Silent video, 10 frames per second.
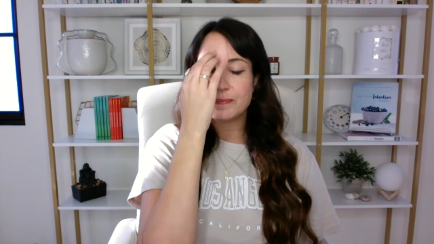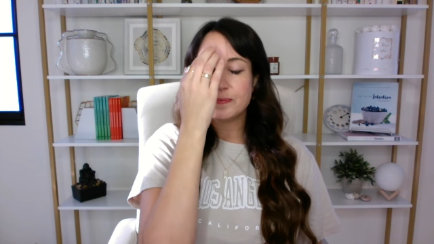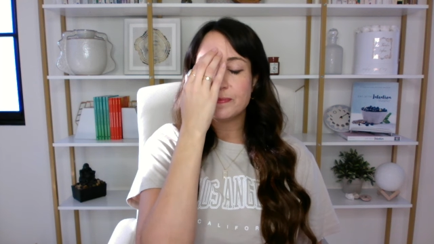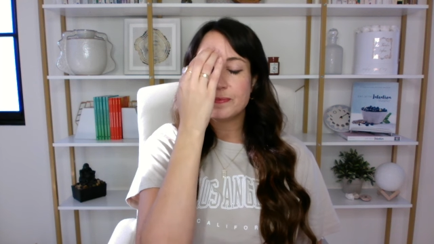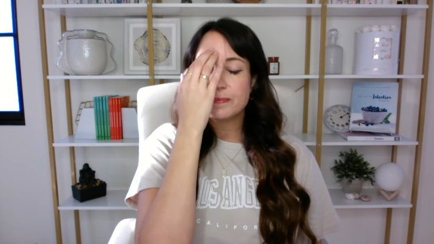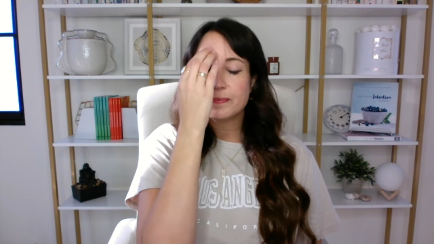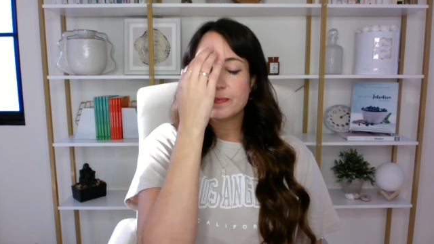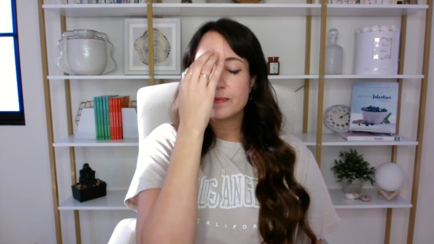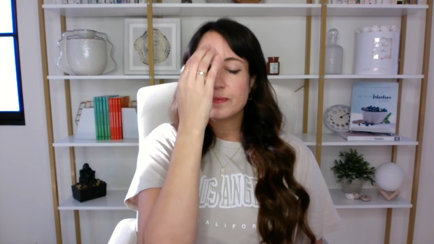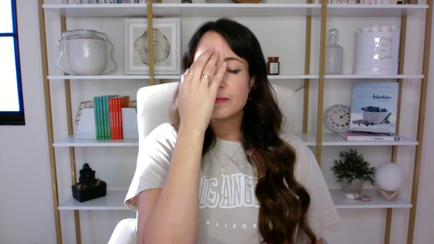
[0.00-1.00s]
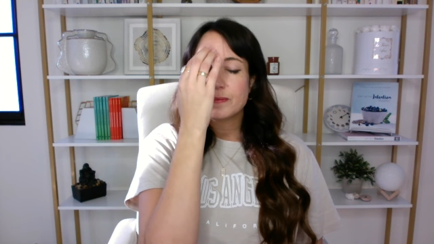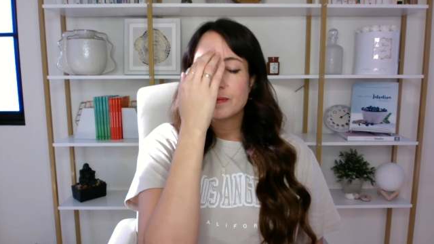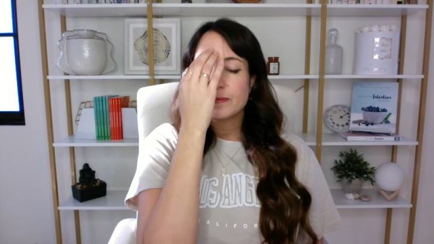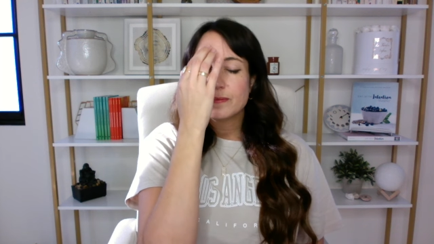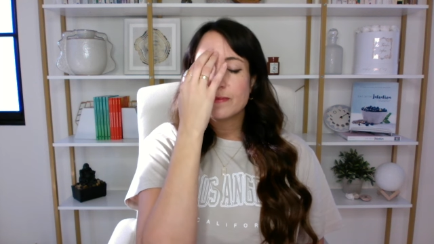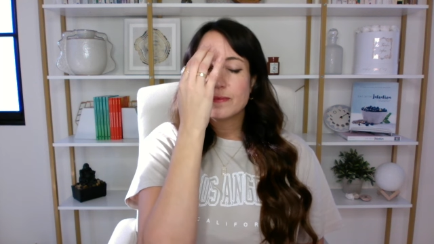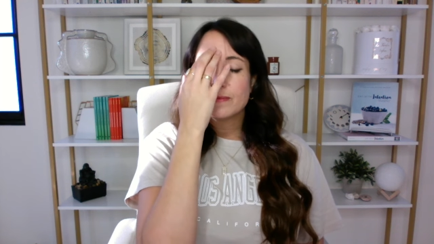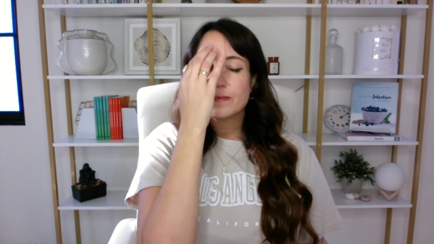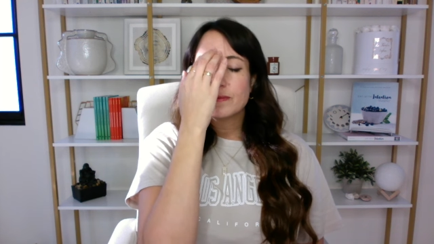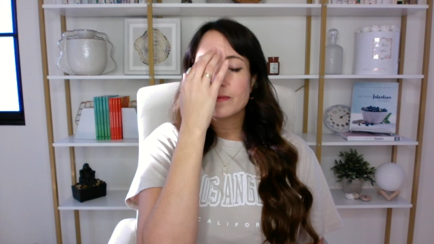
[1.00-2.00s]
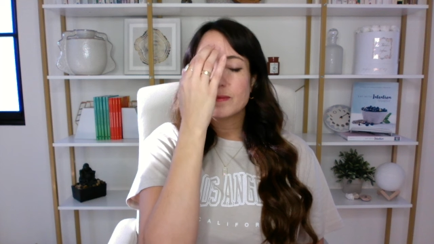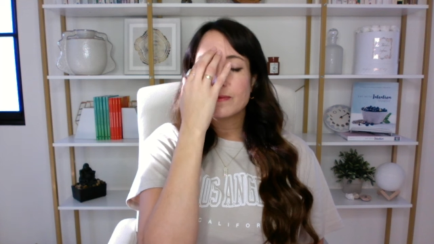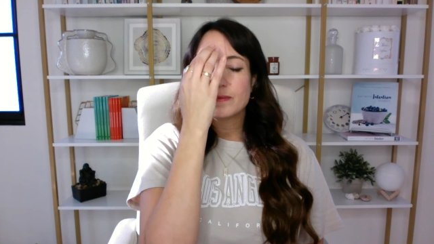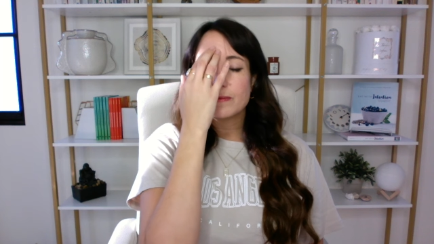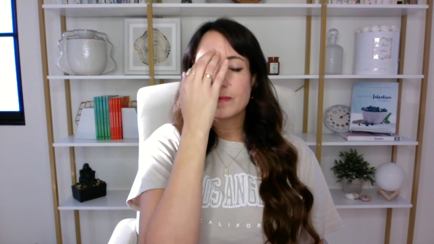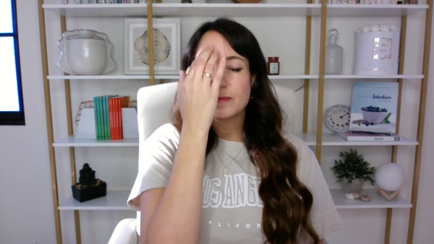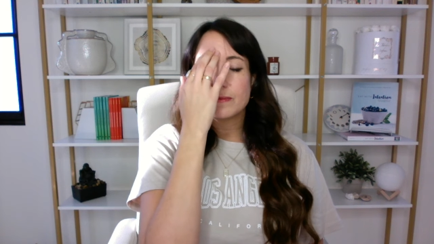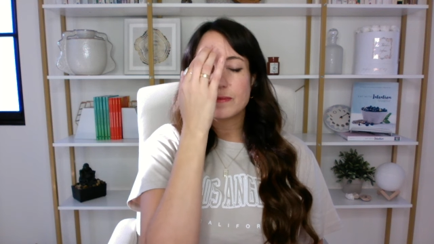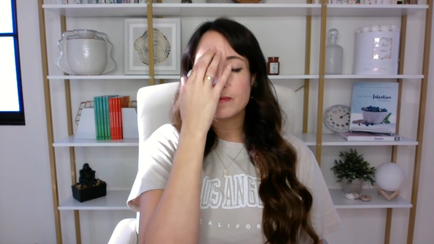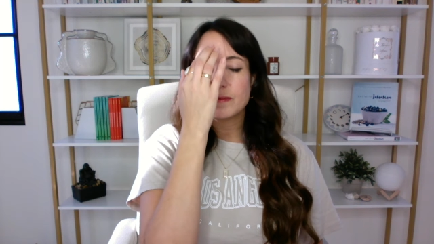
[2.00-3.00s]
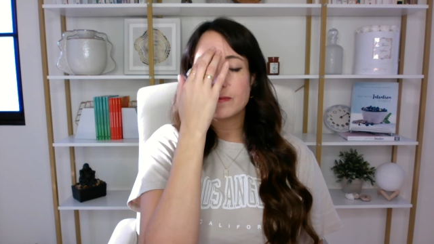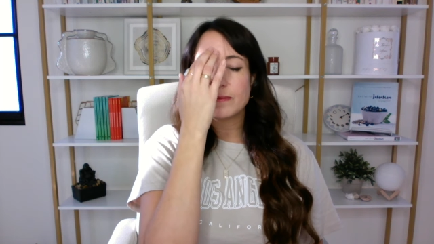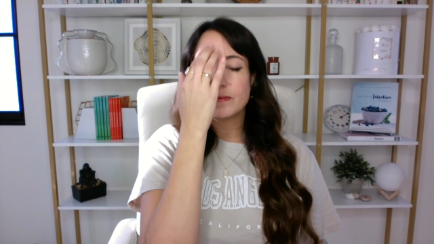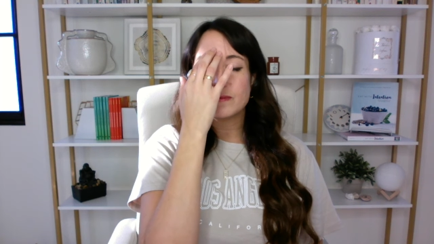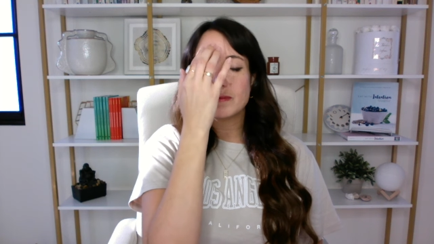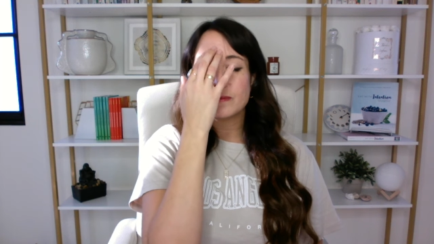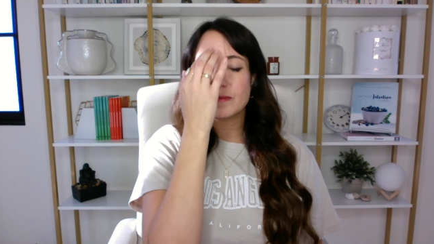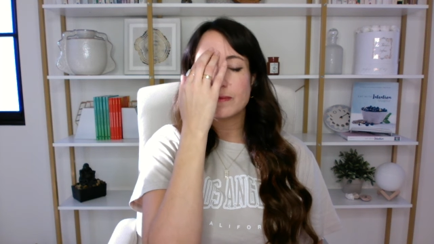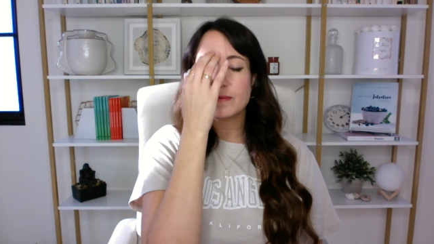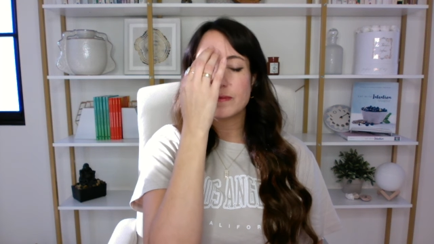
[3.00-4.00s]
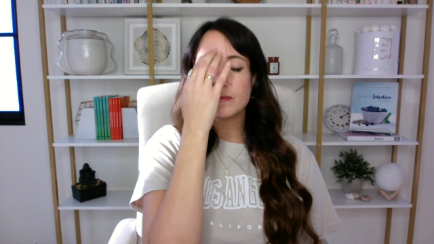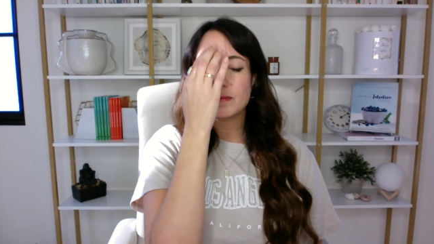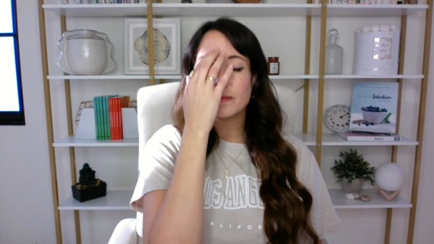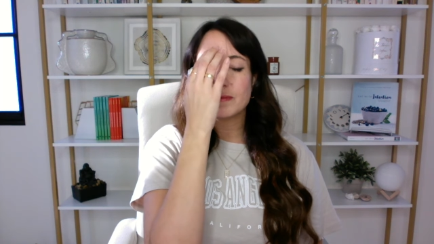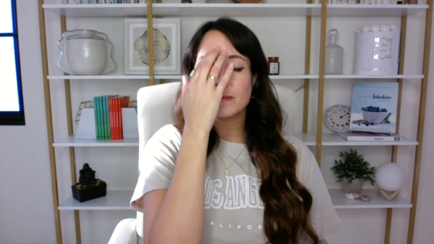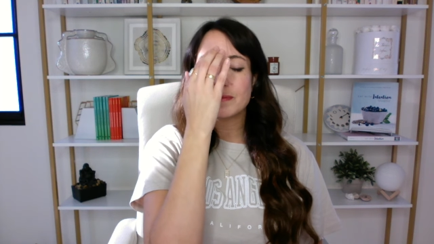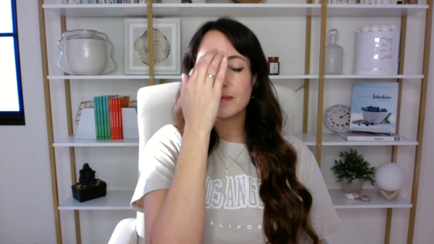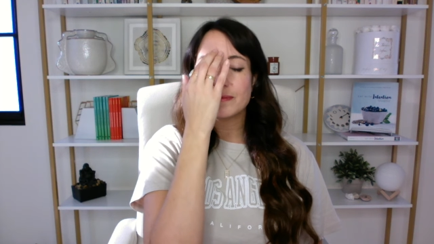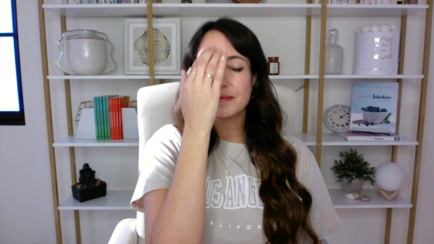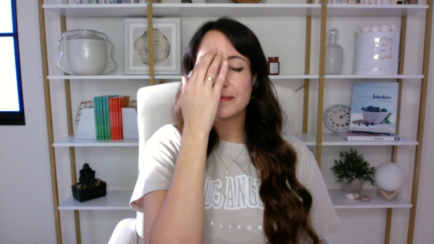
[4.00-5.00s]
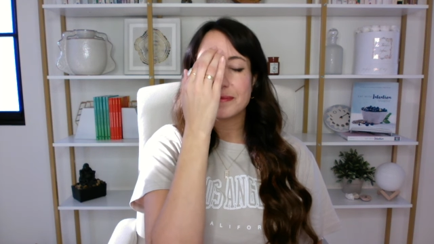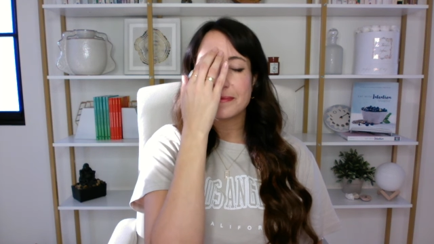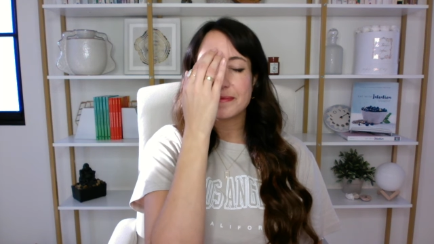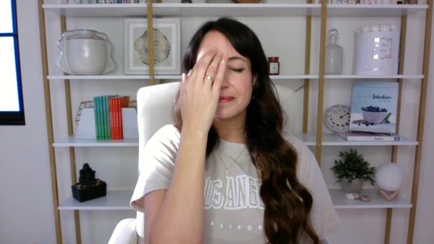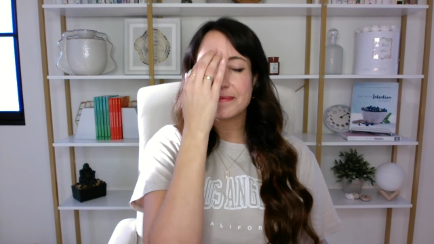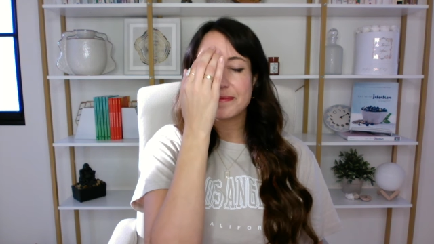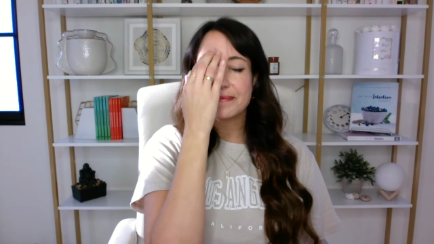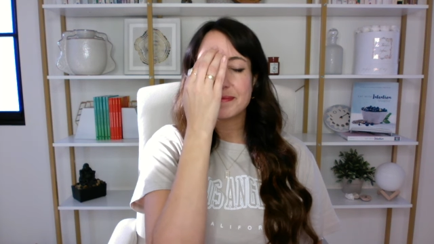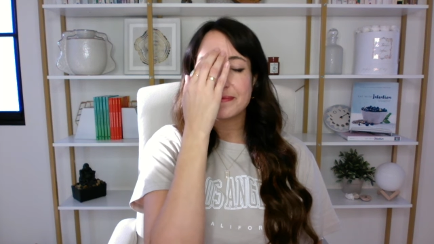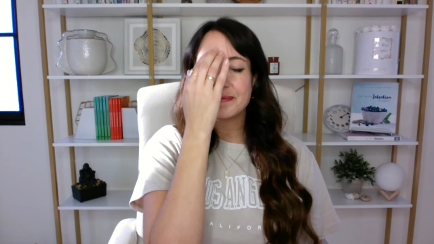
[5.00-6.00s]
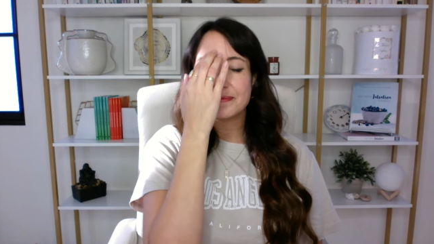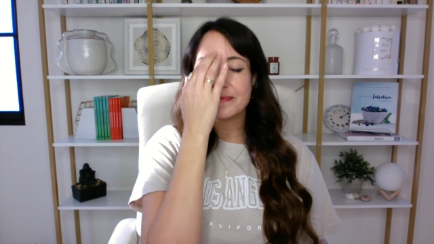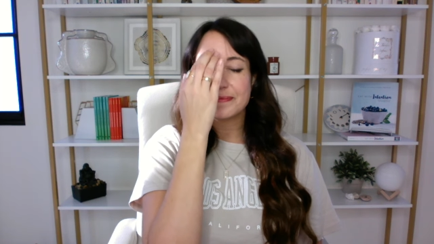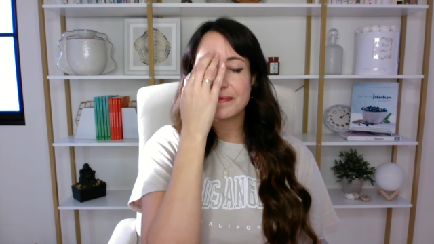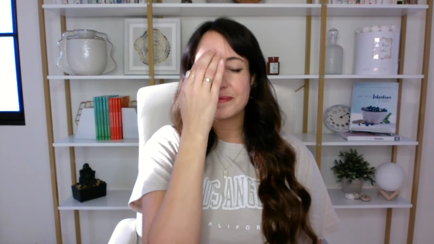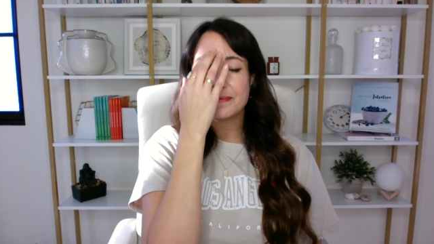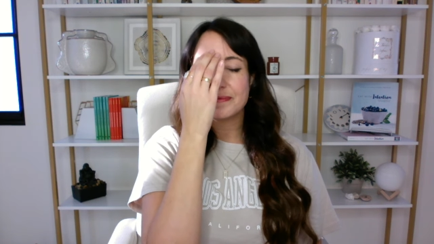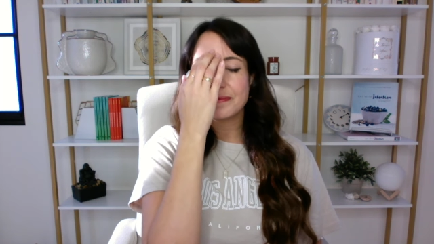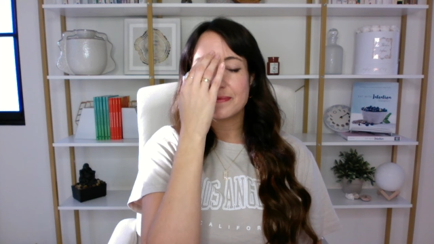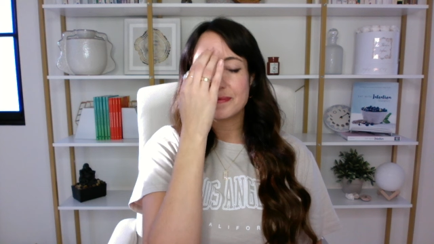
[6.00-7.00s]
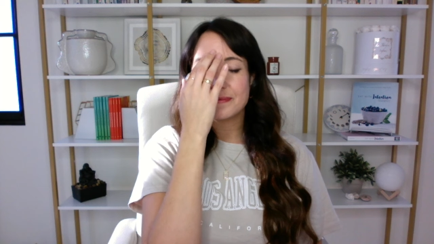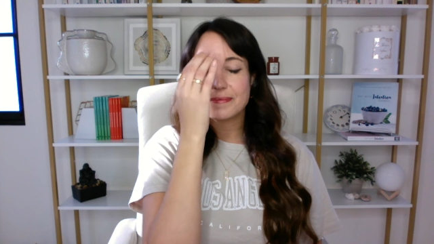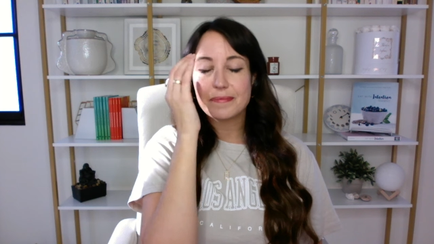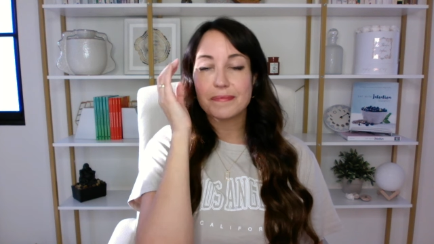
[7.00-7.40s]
(no one is talking)